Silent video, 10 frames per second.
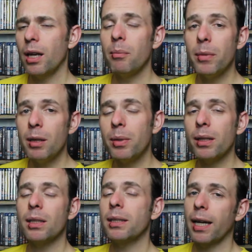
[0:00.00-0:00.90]
It may be
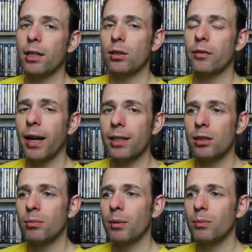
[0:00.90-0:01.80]
the lead character of
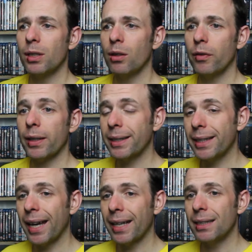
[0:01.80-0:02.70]
Handsome himself. I
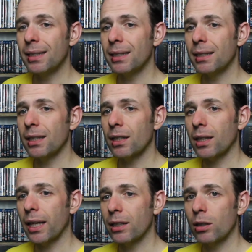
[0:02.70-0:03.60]
kind of
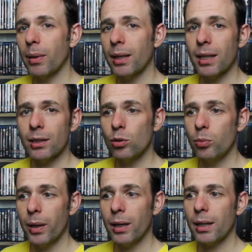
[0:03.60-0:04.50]
liked him a little
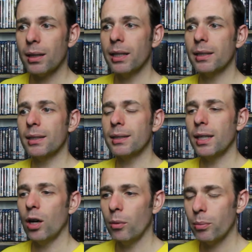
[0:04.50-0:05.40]
bit. I liked the
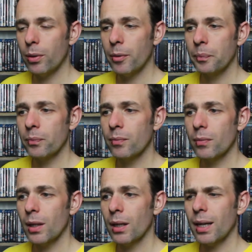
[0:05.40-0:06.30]
setup.
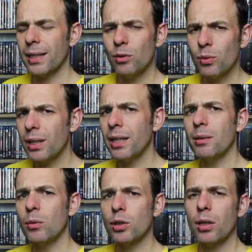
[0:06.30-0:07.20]
I didn't really
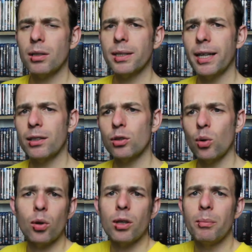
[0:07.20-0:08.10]
like much of the other characters
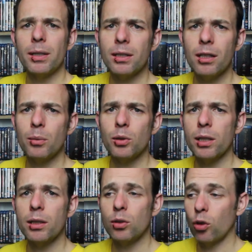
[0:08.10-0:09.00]
or the mystery they were
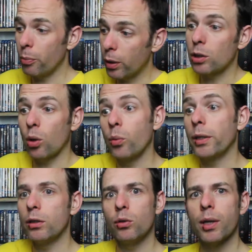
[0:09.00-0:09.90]
trying to solve because I
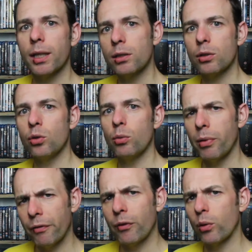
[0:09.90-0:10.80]
already knew the answer to it
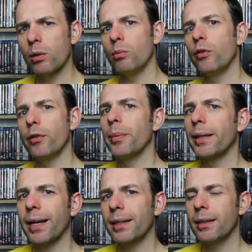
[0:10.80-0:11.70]
before the movie
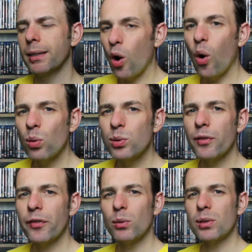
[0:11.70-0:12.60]
began. It
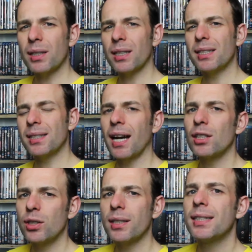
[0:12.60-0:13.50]
also feels like the
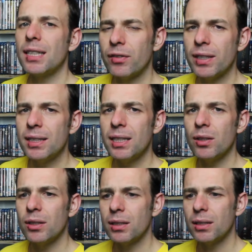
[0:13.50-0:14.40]
start to a TV
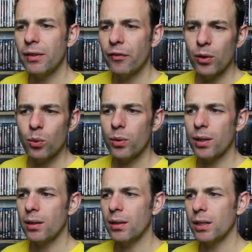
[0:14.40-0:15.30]
series. You feel
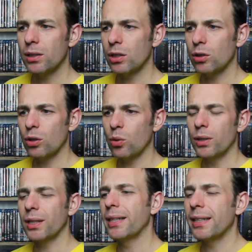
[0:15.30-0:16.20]
that it's just going to go
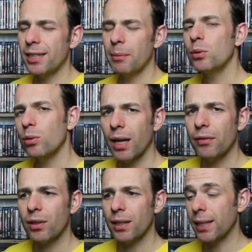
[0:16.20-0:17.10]
into the next episode
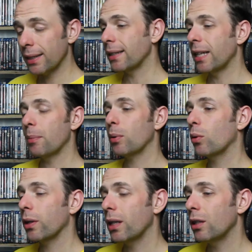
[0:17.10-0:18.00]
after this. It has an
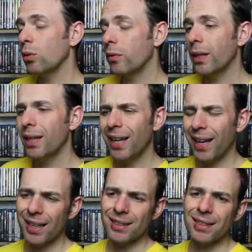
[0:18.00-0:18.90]
epilogue at the end of it.
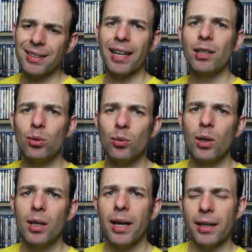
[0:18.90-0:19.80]
It has a title
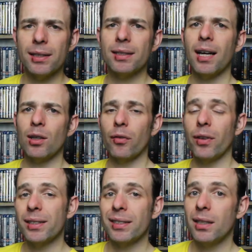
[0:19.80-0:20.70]
at the start of
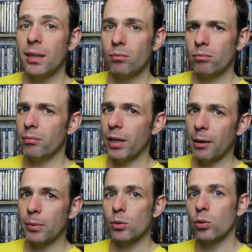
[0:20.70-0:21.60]
this
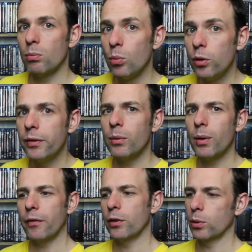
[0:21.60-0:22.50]
episode, movie,
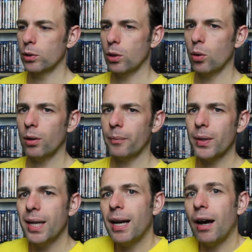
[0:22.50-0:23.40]
whatever you want to call it.
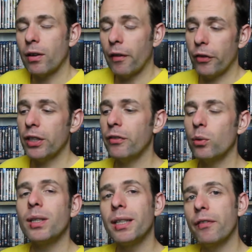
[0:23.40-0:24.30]
I've got a funny
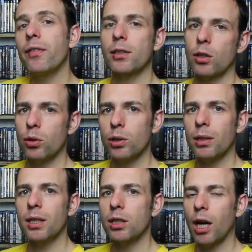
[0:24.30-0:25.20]
feeling that Netflix are going to
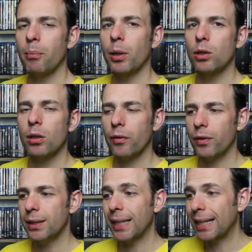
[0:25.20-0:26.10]
unleash a bundle
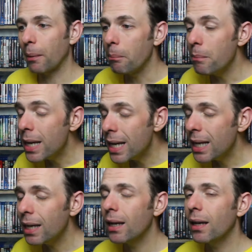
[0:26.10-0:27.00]
of these, and I
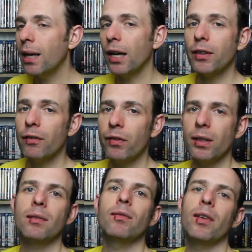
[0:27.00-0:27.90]
may, if I'm
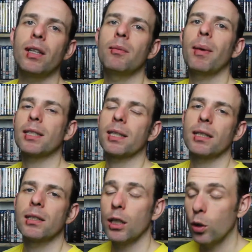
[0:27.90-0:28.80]
feeling very
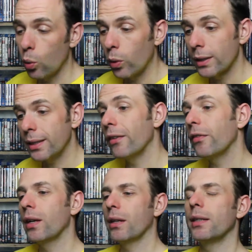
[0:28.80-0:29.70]
masochistic, go and
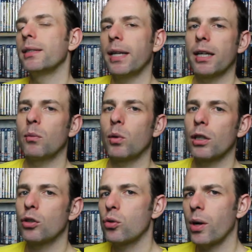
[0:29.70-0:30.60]
give the second
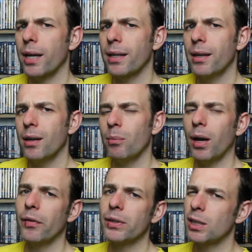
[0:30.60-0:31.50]
one a try.
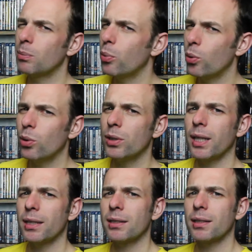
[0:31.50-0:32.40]
But if it's as poor as
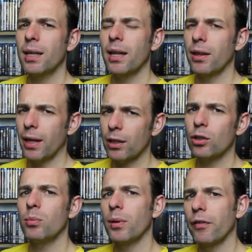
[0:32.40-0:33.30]
this, that
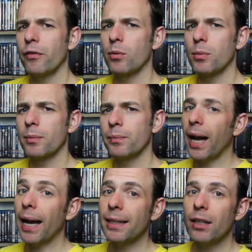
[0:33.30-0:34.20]
could be it for me.
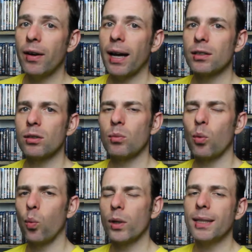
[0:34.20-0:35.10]
I gave Handsome
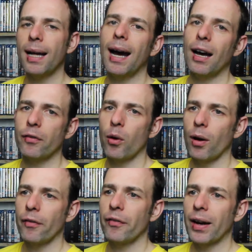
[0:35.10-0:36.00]
1.5 out
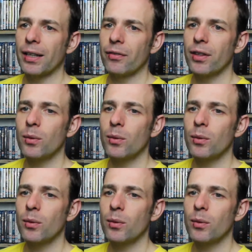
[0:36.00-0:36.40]
of 5.